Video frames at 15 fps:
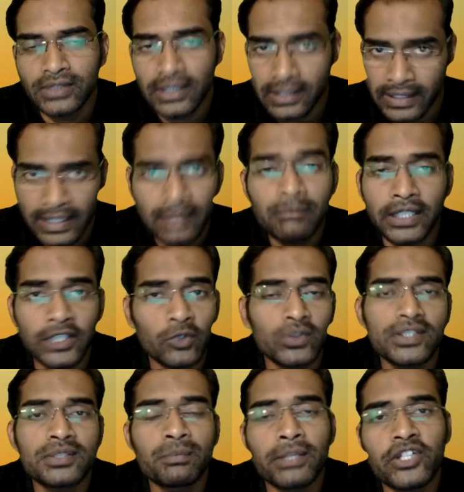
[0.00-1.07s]
came into
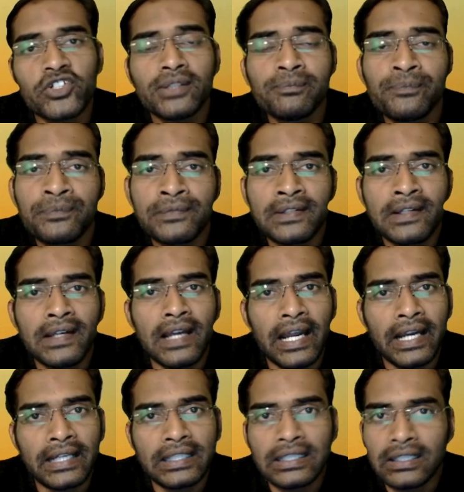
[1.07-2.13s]
this picture,
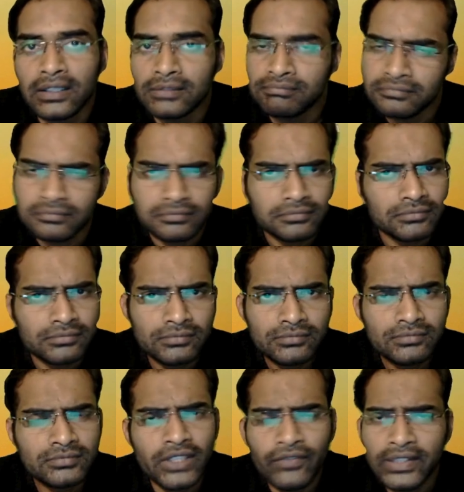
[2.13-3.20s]
and
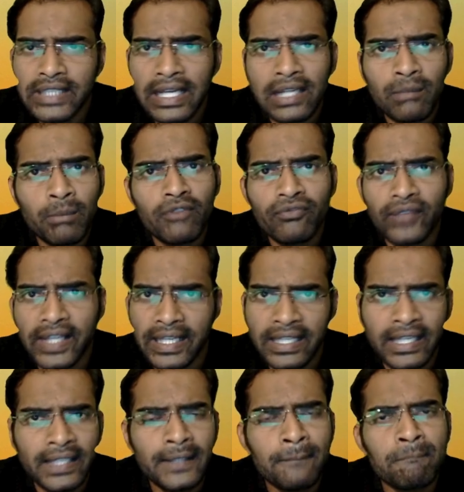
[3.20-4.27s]
with the help of
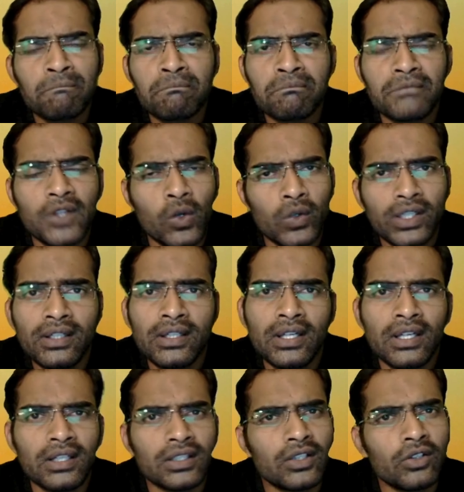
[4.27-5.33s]
AI, okay,
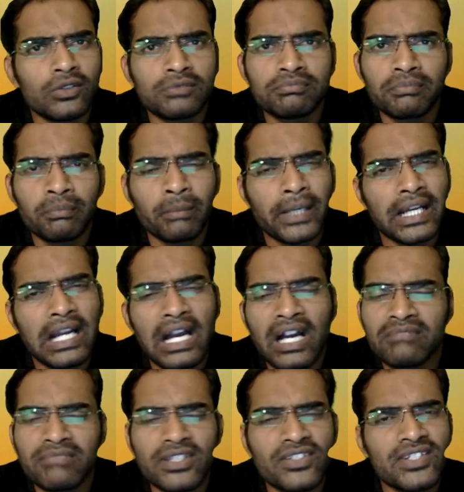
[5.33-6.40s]
now
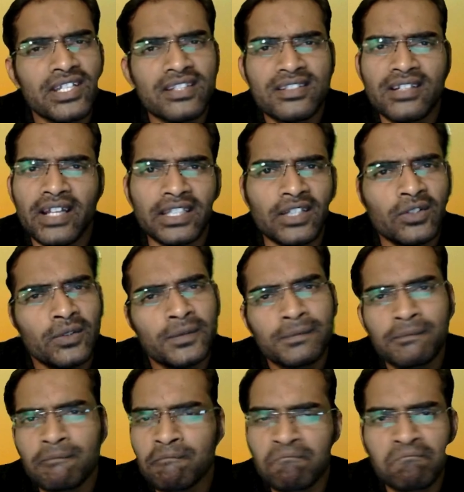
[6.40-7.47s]
Pega is just like
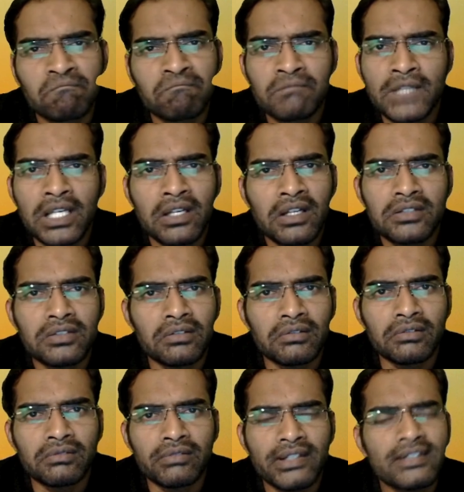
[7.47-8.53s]

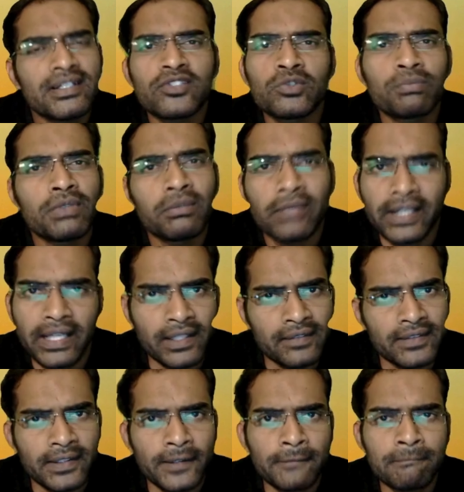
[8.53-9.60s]
so it's like superb, I can say.